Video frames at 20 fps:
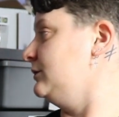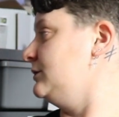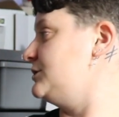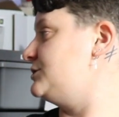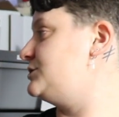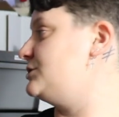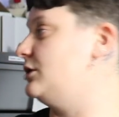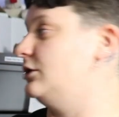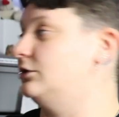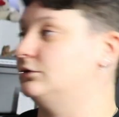
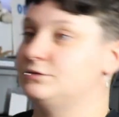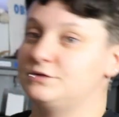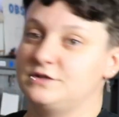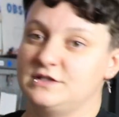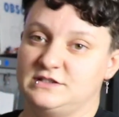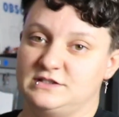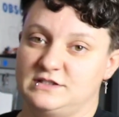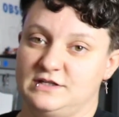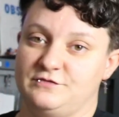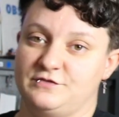So the
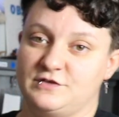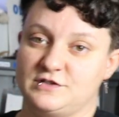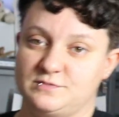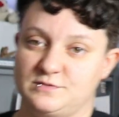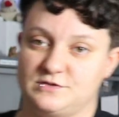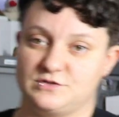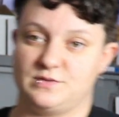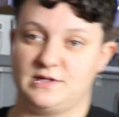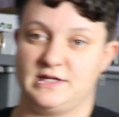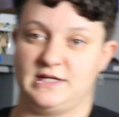difference
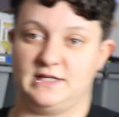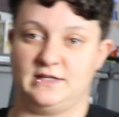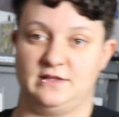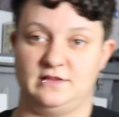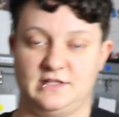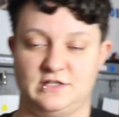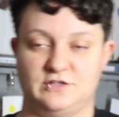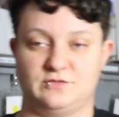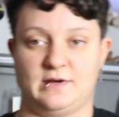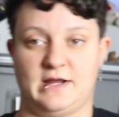between
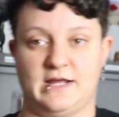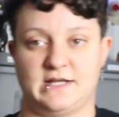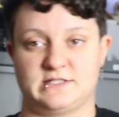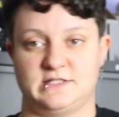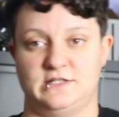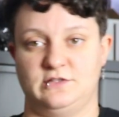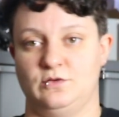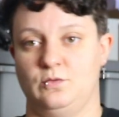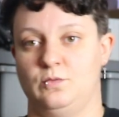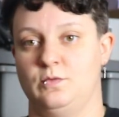these racks
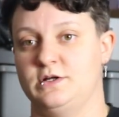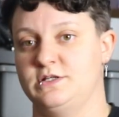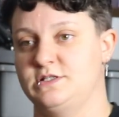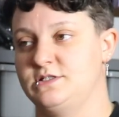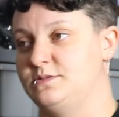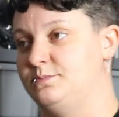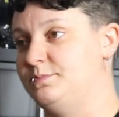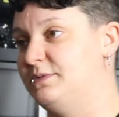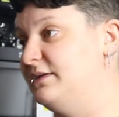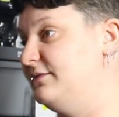and the
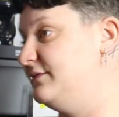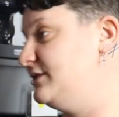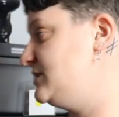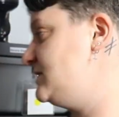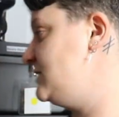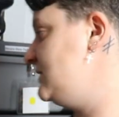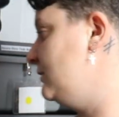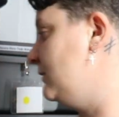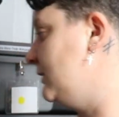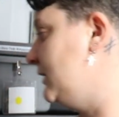
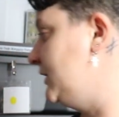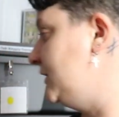PVC